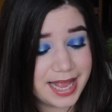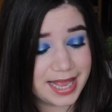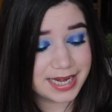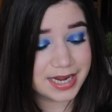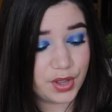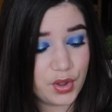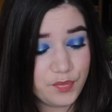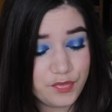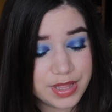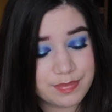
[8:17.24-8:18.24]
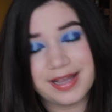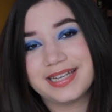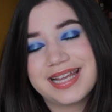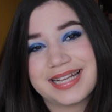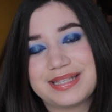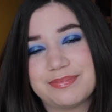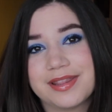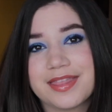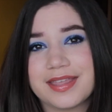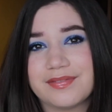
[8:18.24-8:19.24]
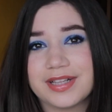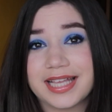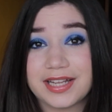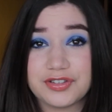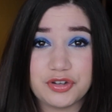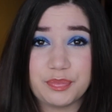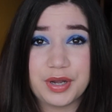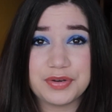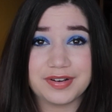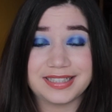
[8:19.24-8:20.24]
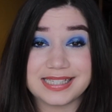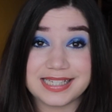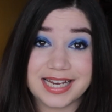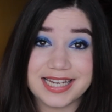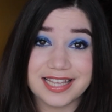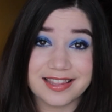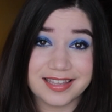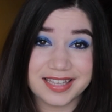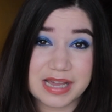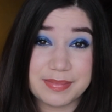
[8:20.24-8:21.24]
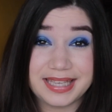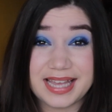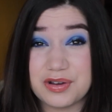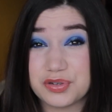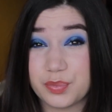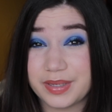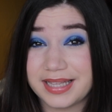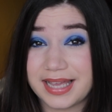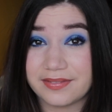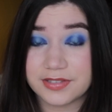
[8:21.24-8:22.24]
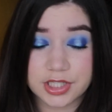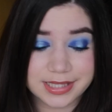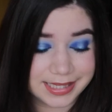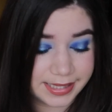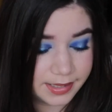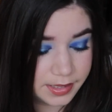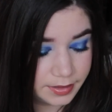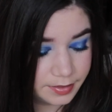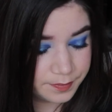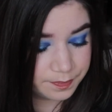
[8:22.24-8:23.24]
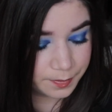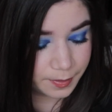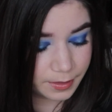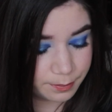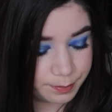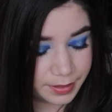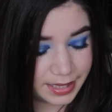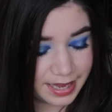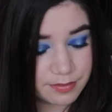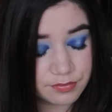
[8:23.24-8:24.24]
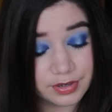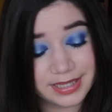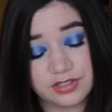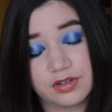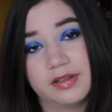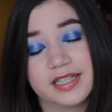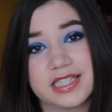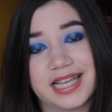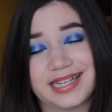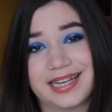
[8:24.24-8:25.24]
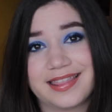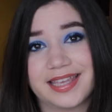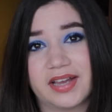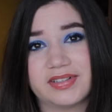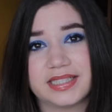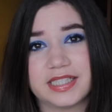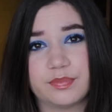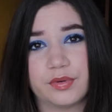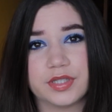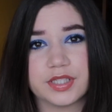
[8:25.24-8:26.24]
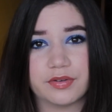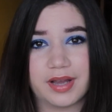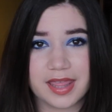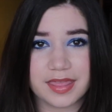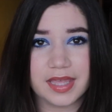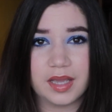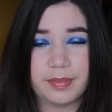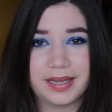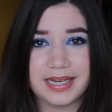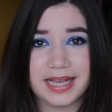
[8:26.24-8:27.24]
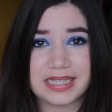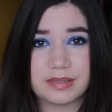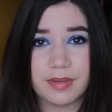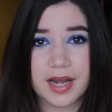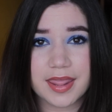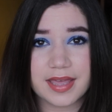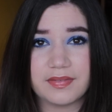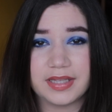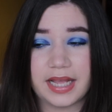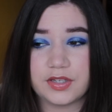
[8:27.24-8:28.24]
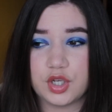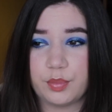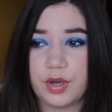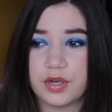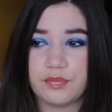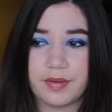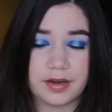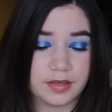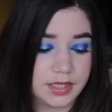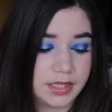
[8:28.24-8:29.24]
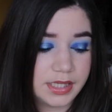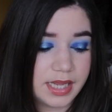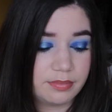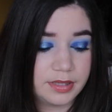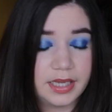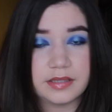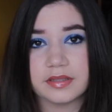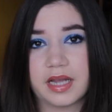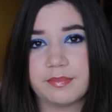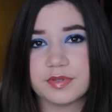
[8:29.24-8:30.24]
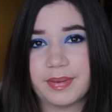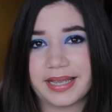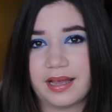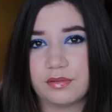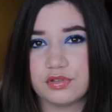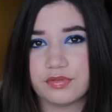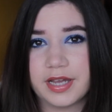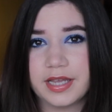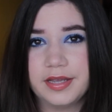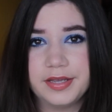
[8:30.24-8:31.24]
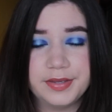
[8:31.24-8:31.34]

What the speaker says: and hopefully by next month it will get to a point where there's nothing coming out. We'll have to see. But I am really struggling to get anything out at this point, so I think by next month I will get to a point where the applicator comes back out dry.